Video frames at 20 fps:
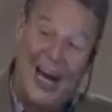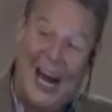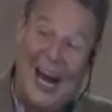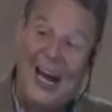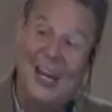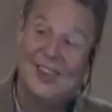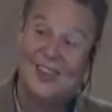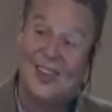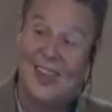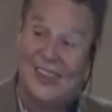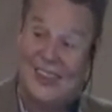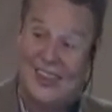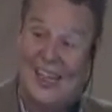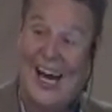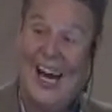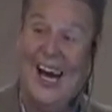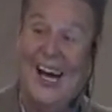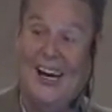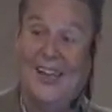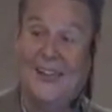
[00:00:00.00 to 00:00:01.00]
a relaxed
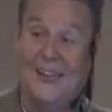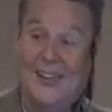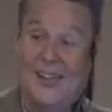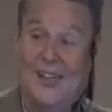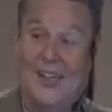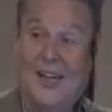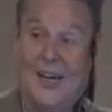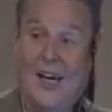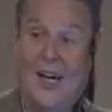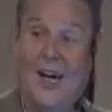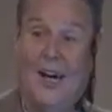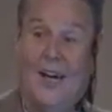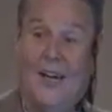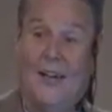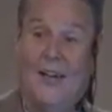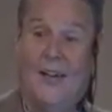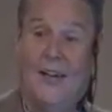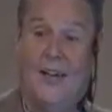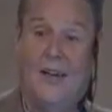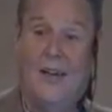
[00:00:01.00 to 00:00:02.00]
society
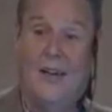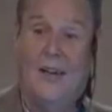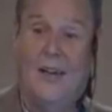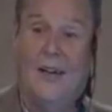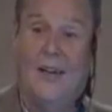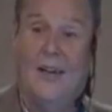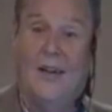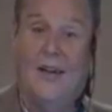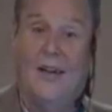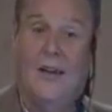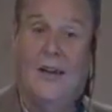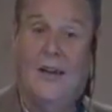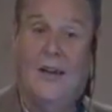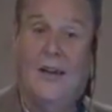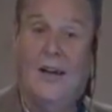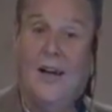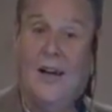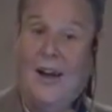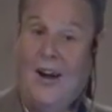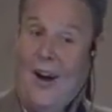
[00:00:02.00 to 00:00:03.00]
today.
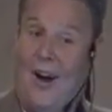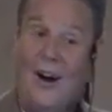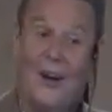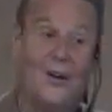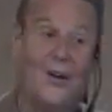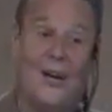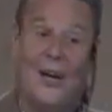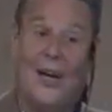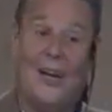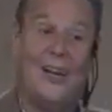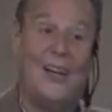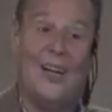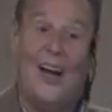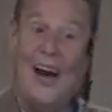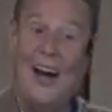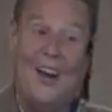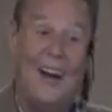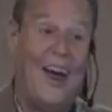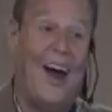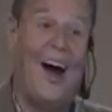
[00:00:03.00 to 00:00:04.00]
And a lot of
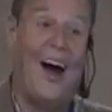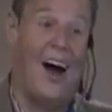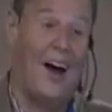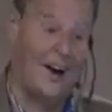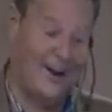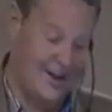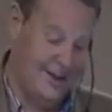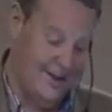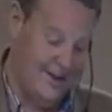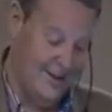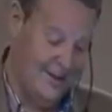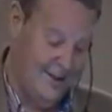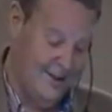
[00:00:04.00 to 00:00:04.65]
that I like.